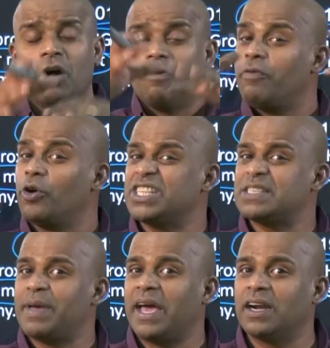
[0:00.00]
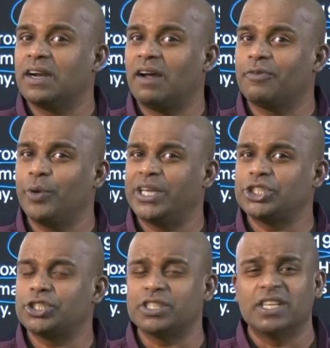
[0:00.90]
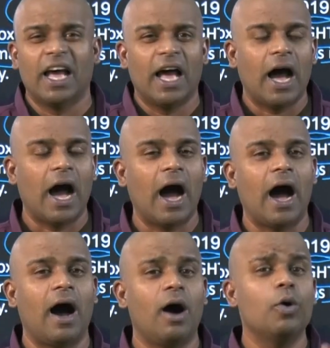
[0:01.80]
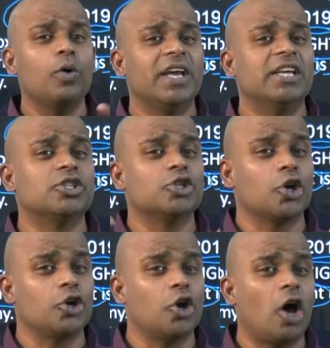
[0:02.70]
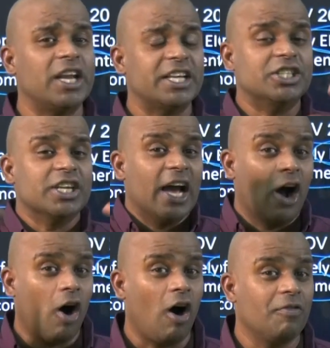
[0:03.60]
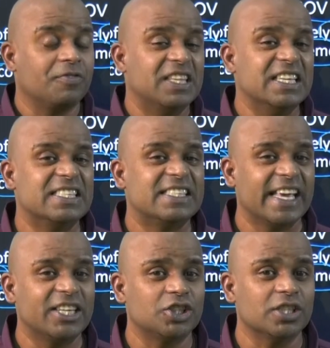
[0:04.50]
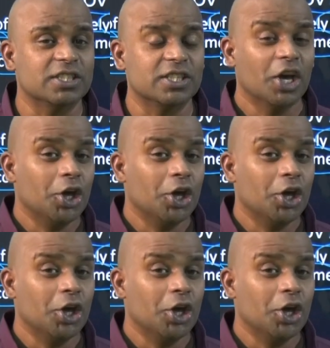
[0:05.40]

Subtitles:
for this paragraph question. How is your knowledge of these sections?